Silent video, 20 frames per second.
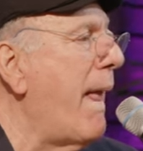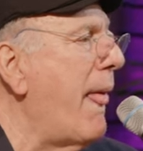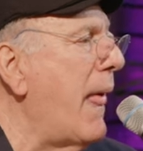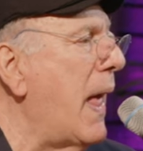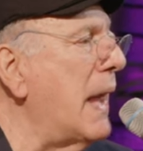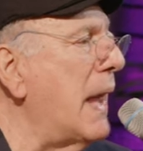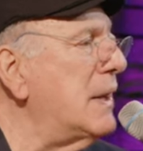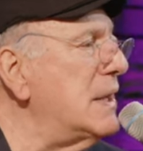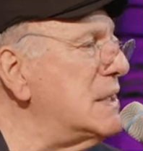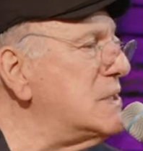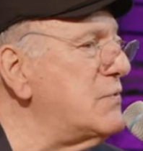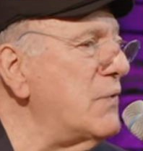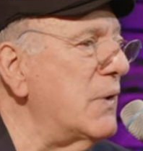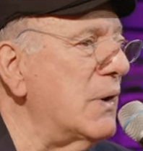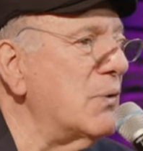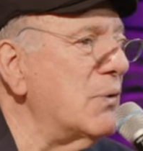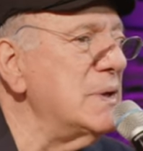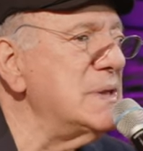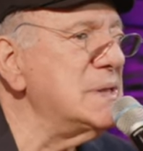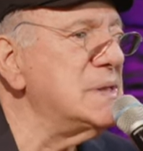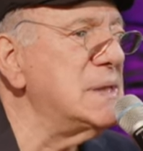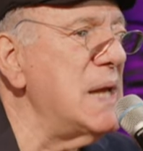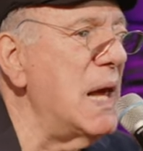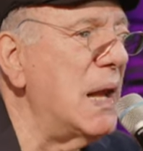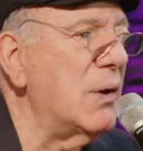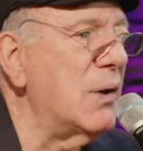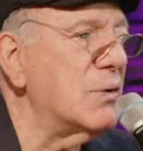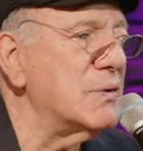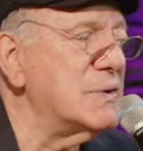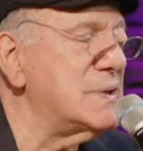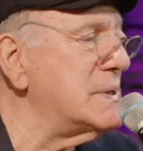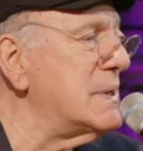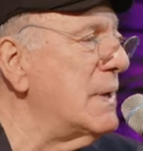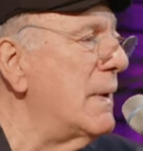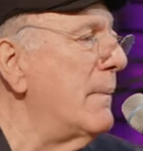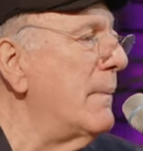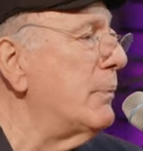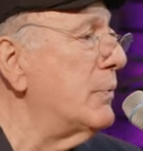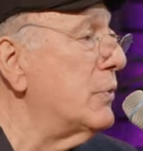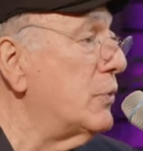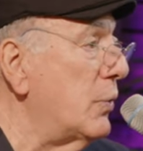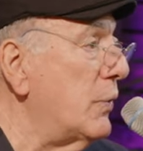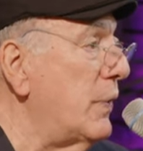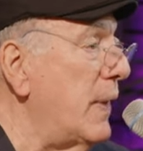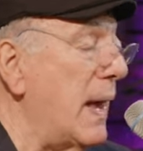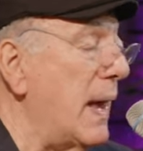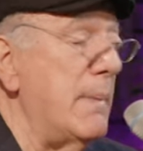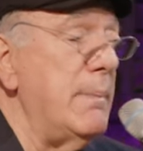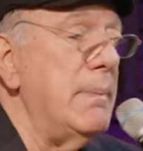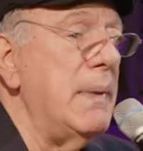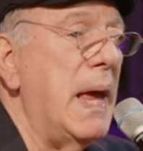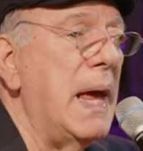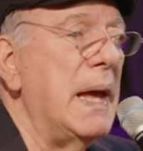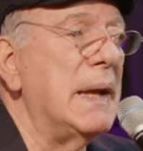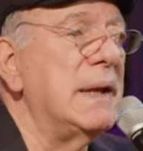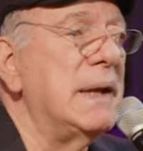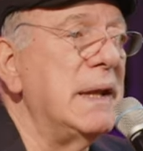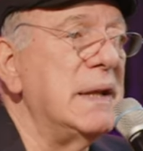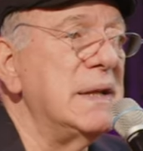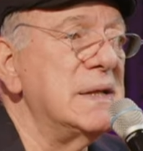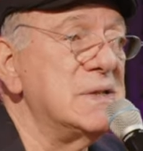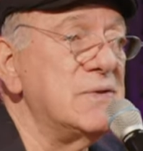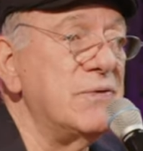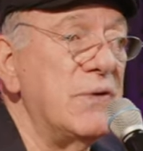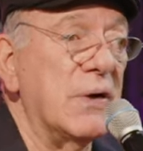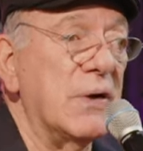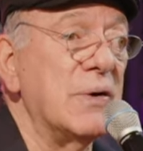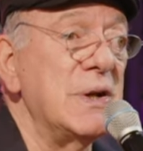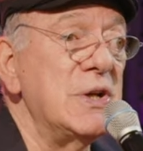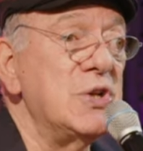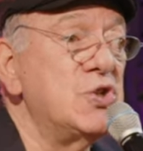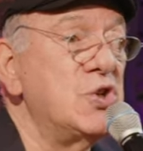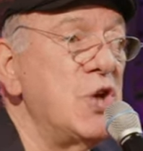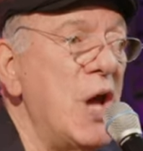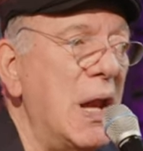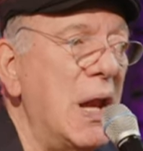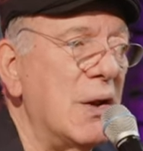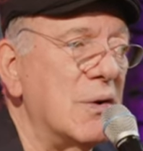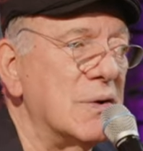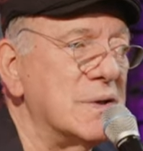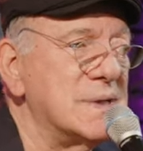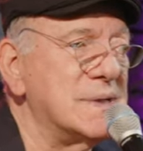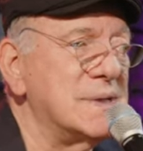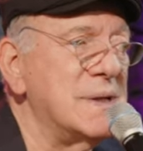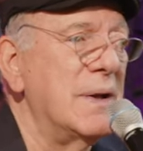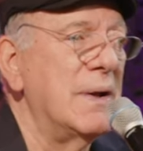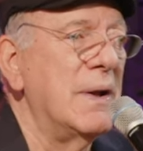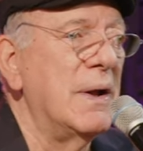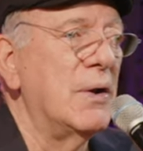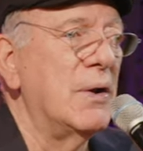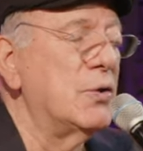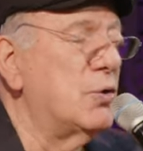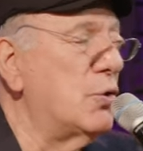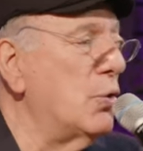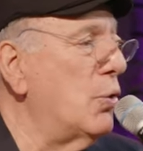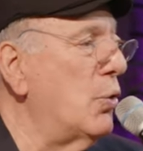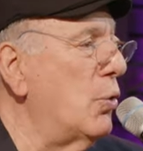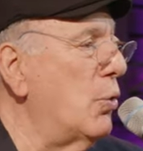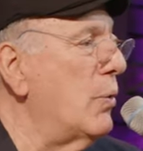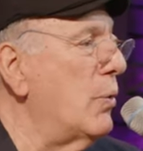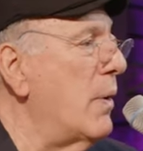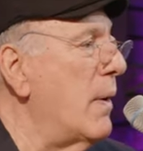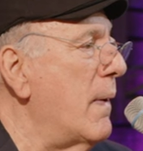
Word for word: And he's very zealous to them, and he is very jealous to